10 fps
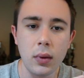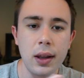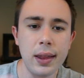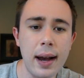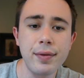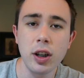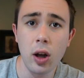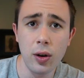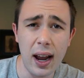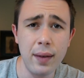They have to
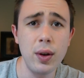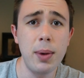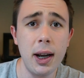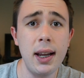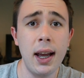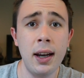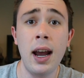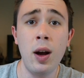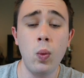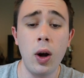load everybody in
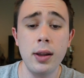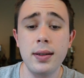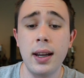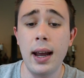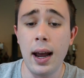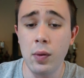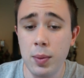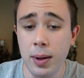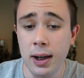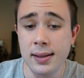at once, get
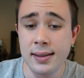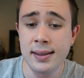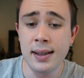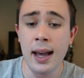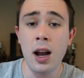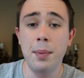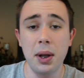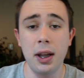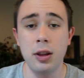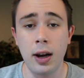everybody set
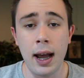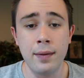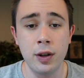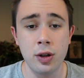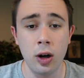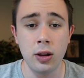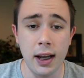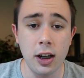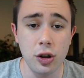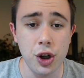up in their avatar
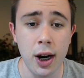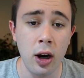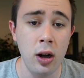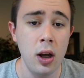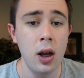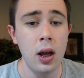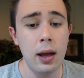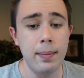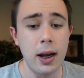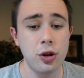link chair,
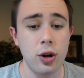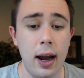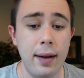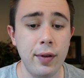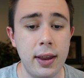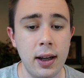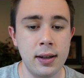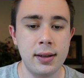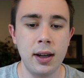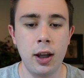make sure everything
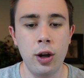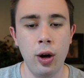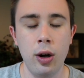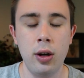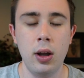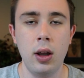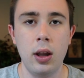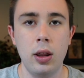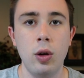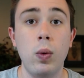is secure.
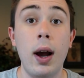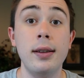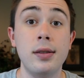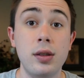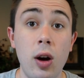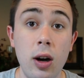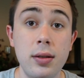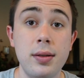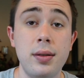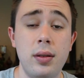The ride
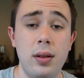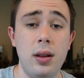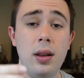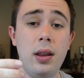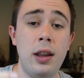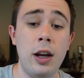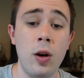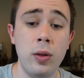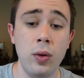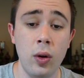starts. They
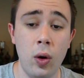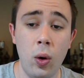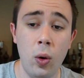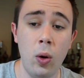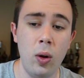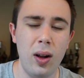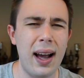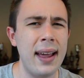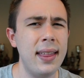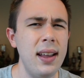go through the whole,
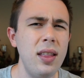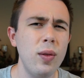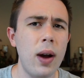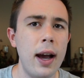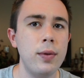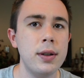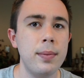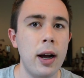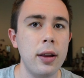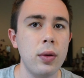I think the ride was
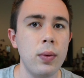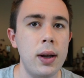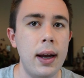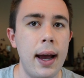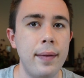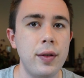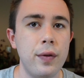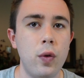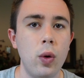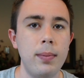about 3.5 to
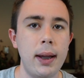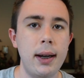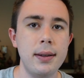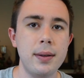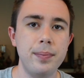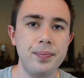4 minutes.